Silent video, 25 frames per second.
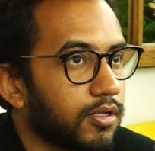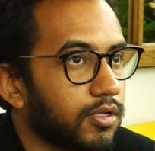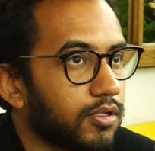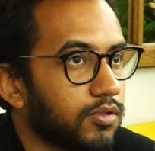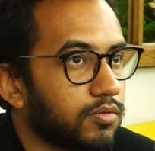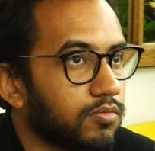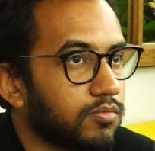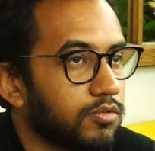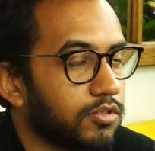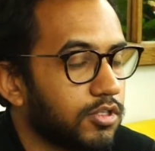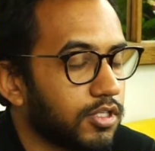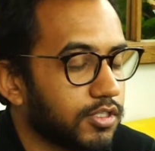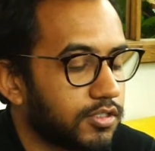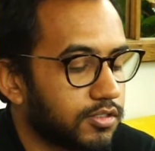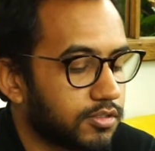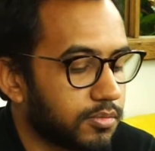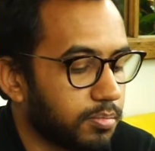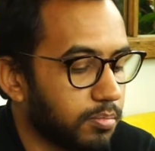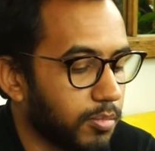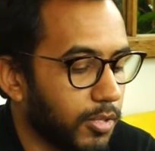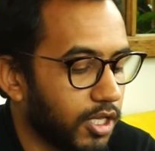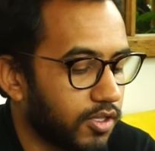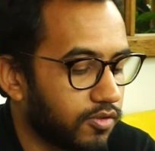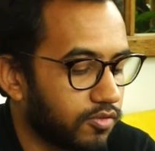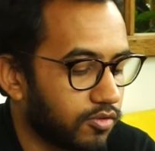this
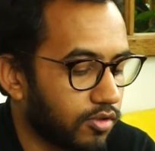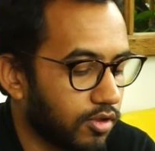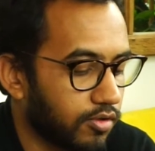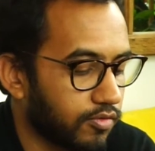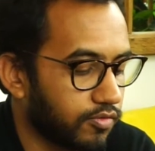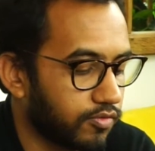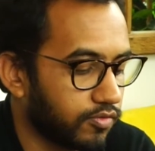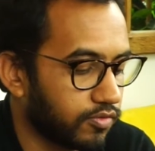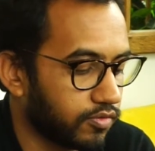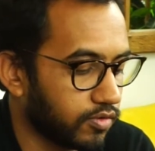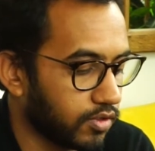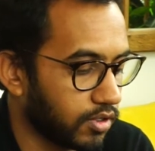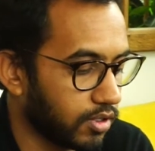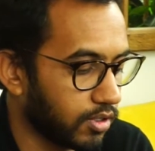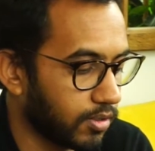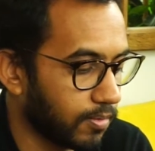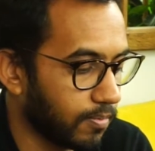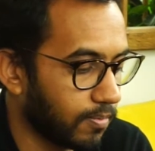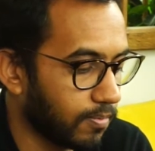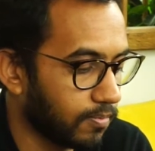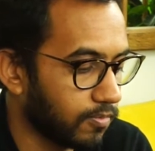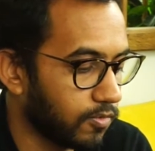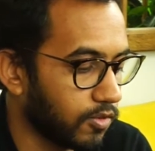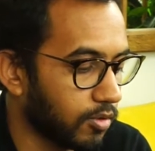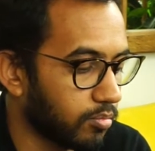mix of the
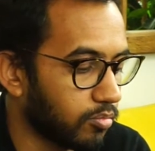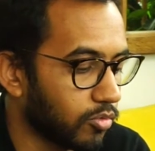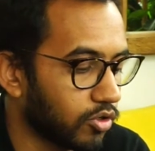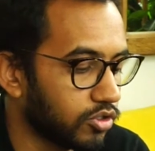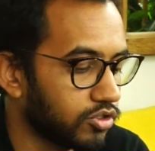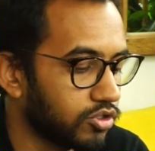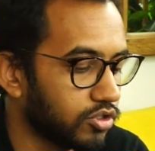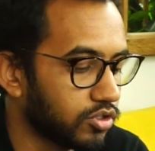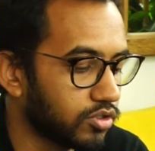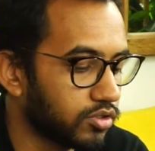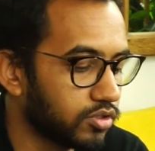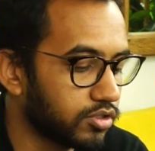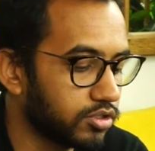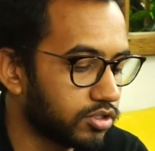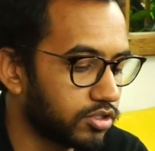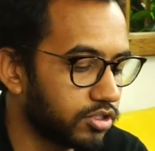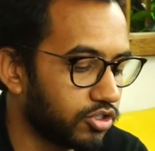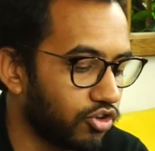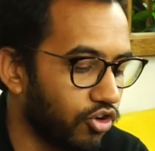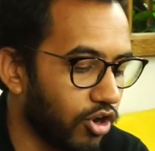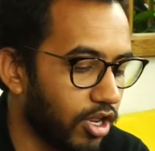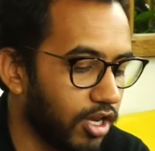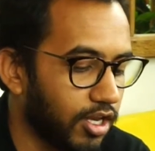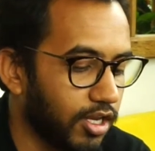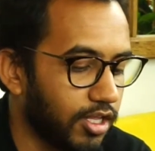modules,
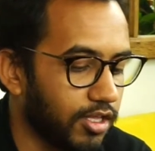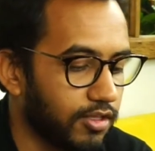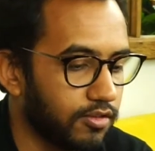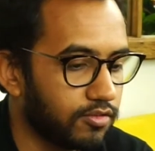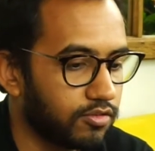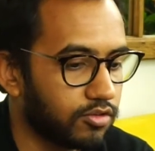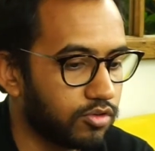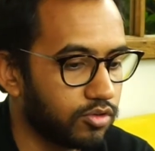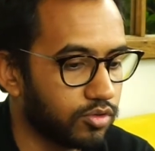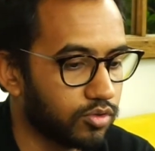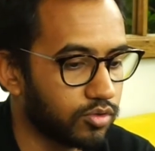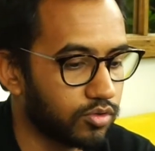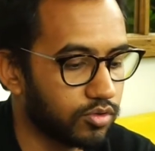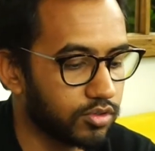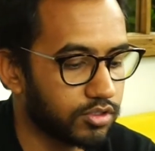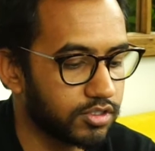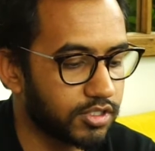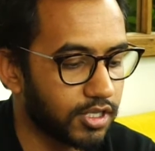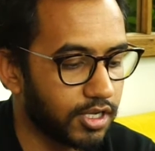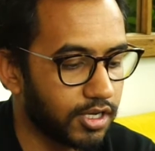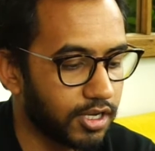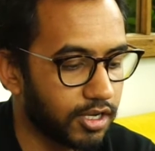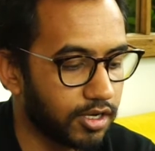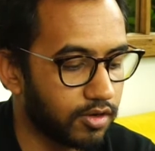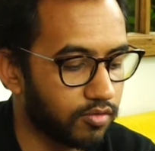trainings, tools and
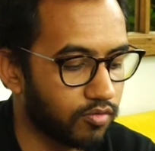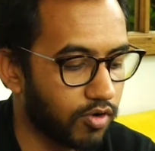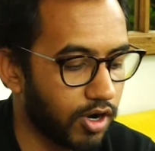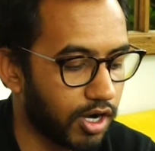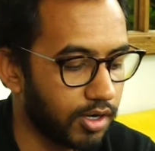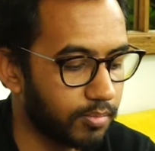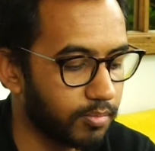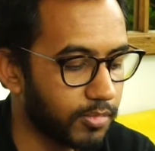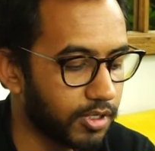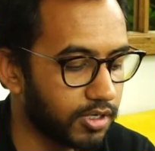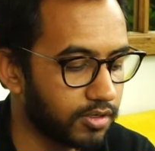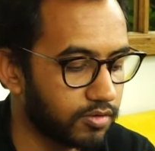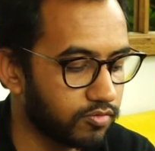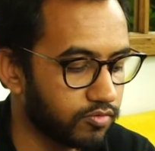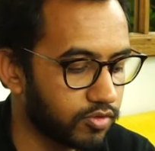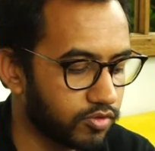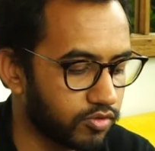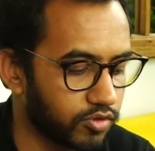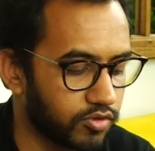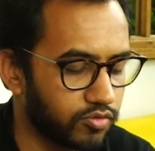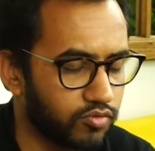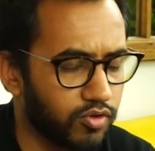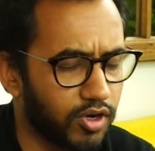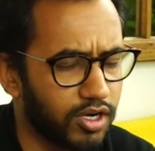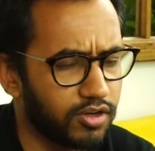environment, which was
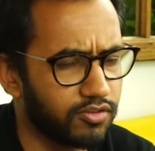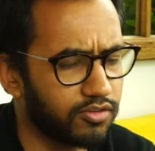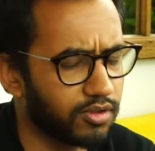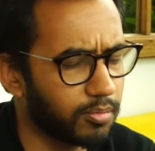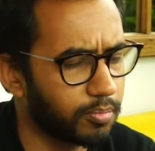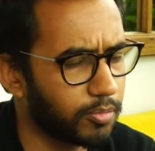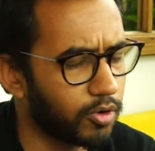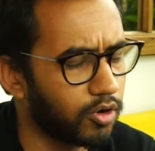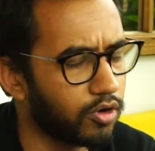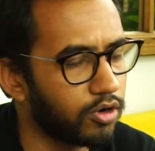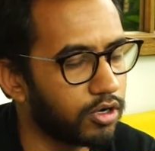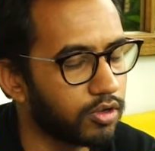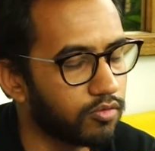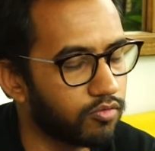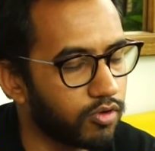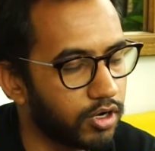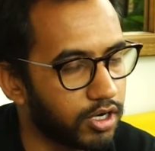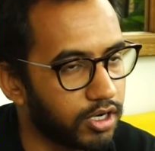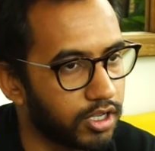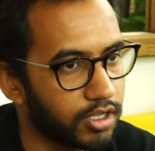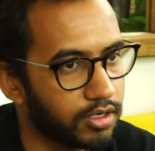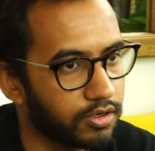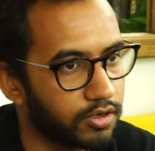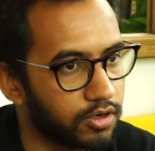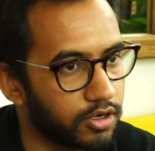very supportive, very
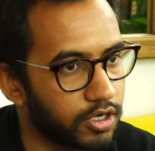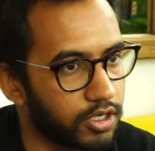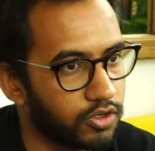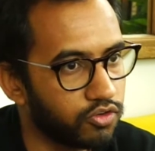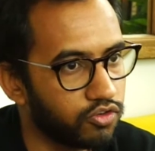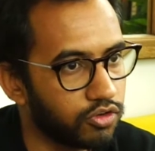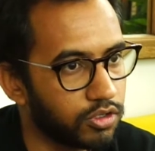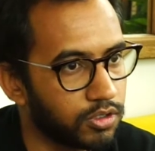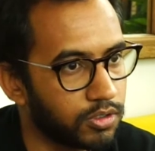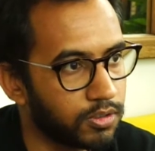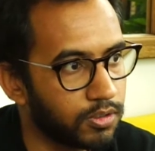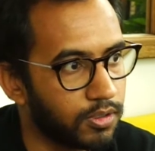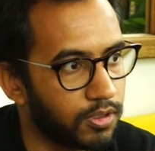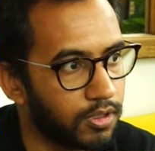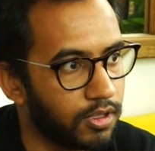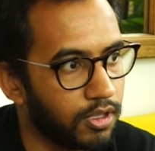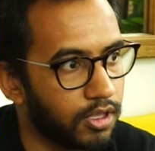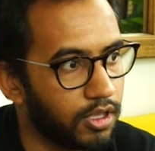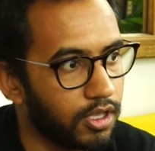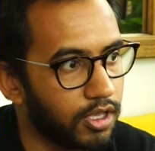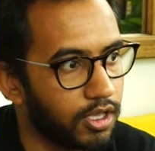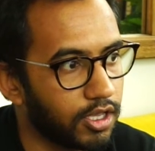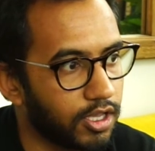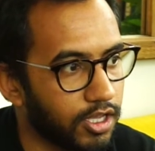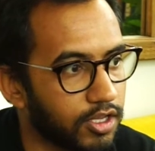encouraging,
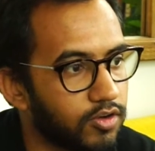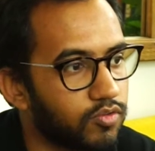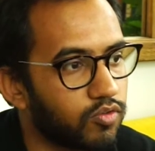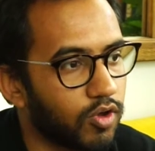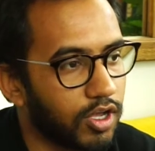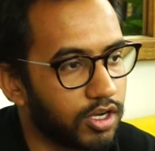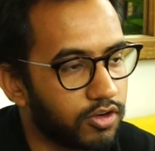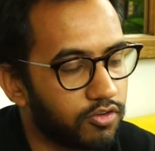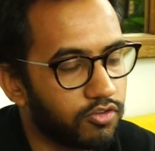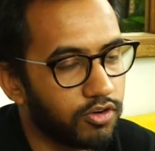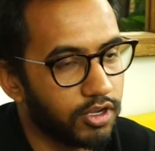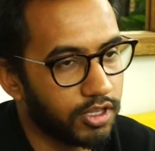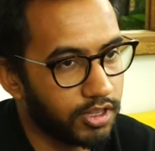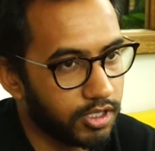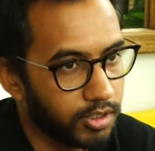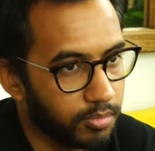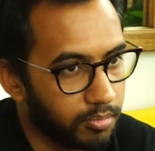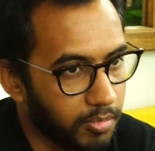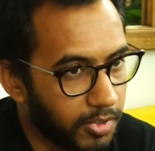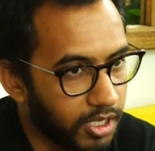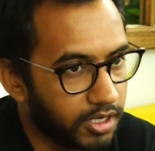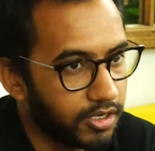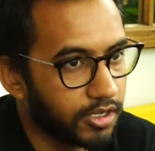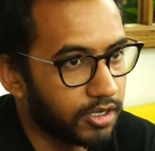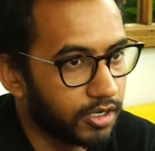it what really made
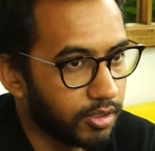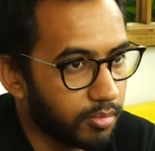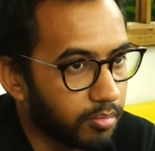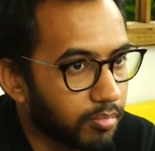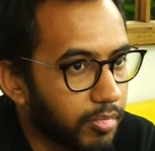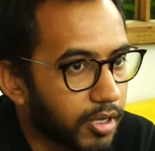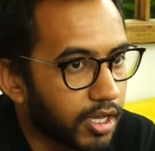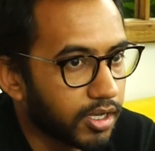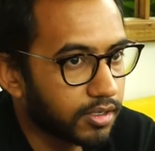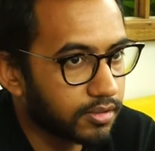an impact.